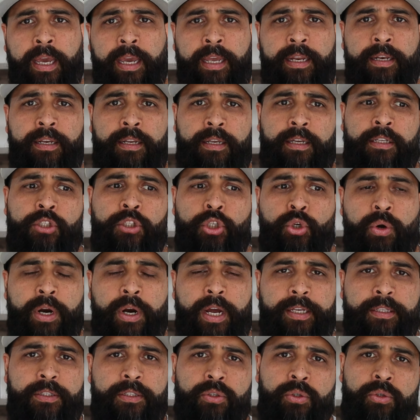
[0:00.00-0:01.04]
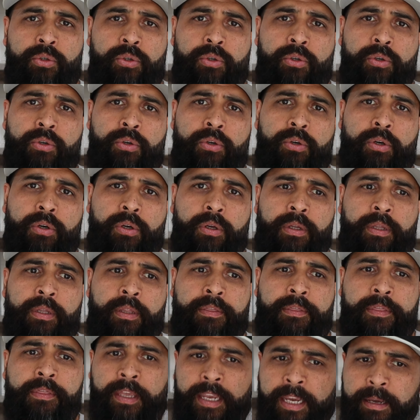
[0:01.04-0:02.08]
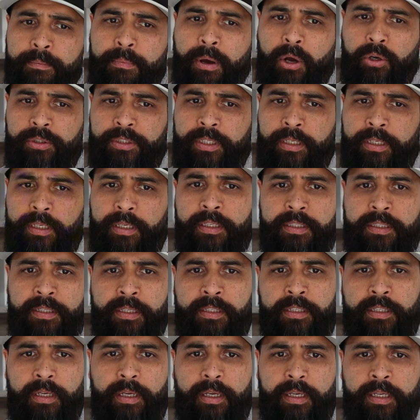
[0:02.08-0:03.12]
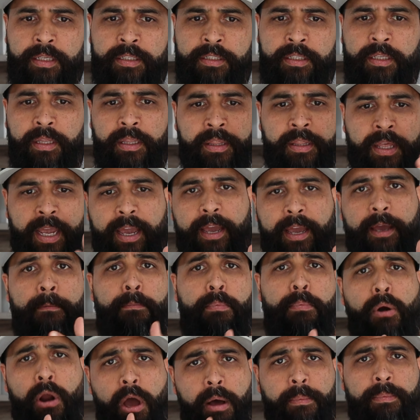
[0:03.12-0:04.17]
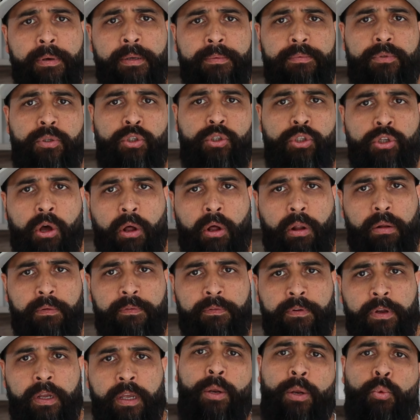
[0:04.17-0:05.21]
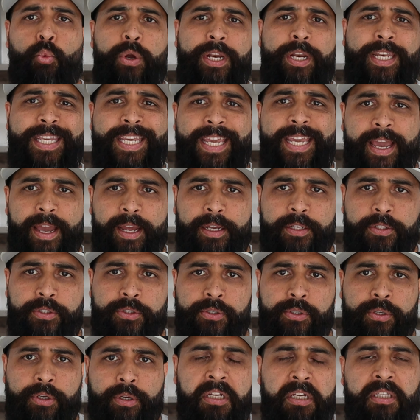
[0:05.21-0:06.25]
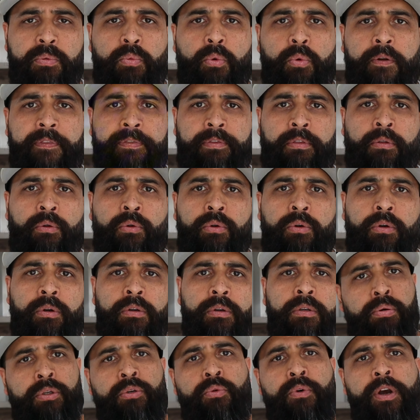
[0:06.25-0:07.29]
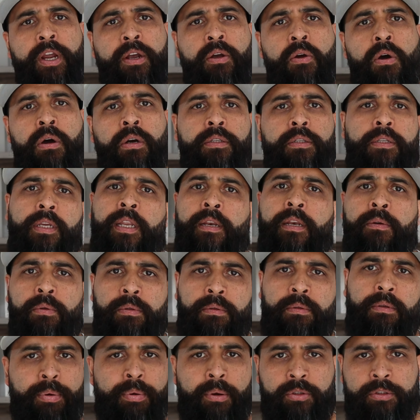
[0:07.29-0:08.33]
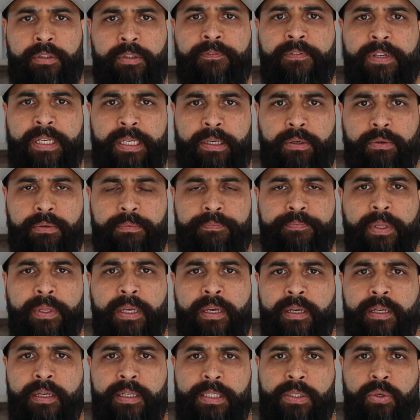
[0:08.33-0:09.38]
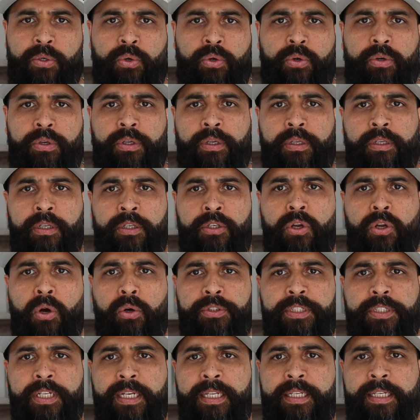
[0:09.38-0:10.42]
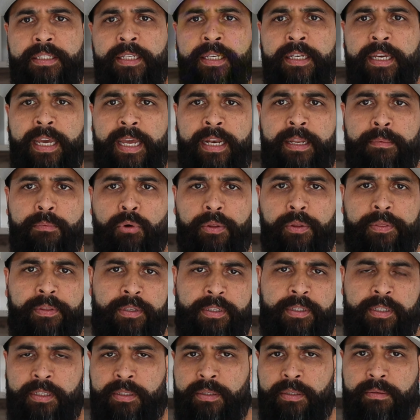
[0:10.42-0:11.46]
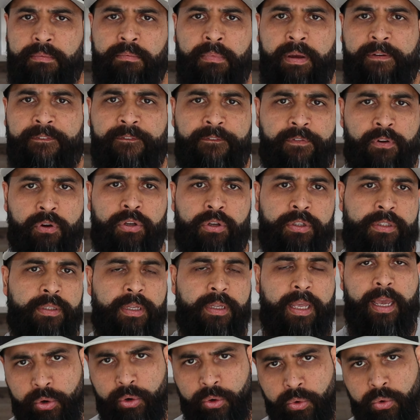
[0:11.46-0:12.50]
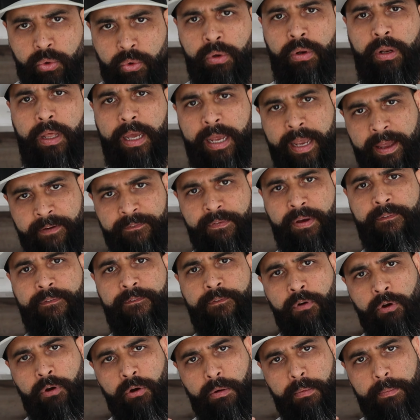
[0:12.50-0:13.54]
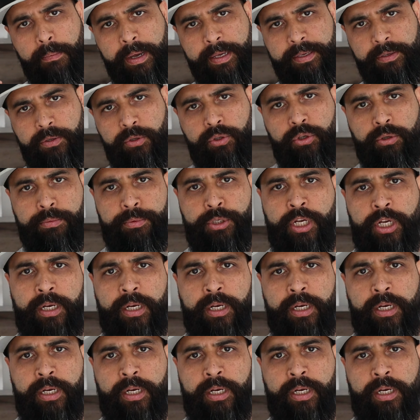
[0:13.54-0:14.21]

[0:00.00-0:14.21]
and try to think about it. Is there a problem to solve? And when yes, it's worth to put record and upload the video. So no deleting anymore. This is my first rule ever for my YouTube